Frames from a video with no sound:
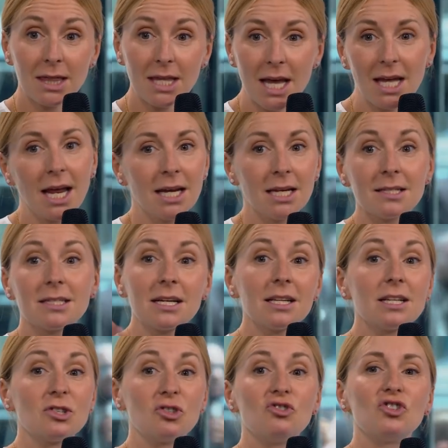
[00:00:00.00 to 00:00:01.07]
it and until
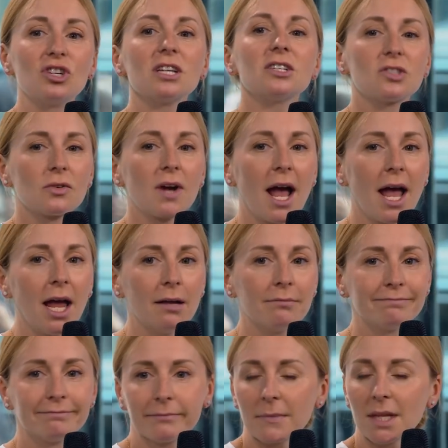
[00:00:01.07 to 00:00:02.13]
it's just right,
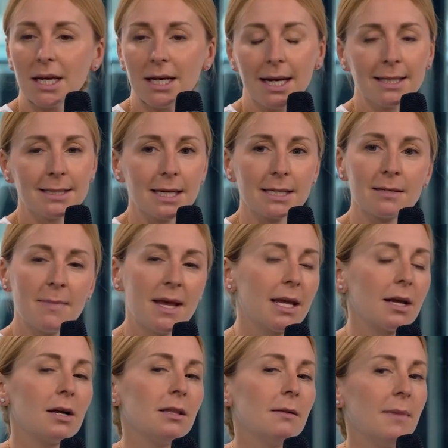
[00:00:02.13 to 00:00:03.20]
it doesn't make it
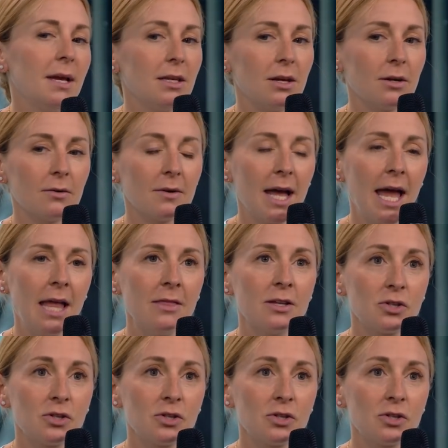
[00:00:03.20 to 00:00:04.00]
on the menu. And the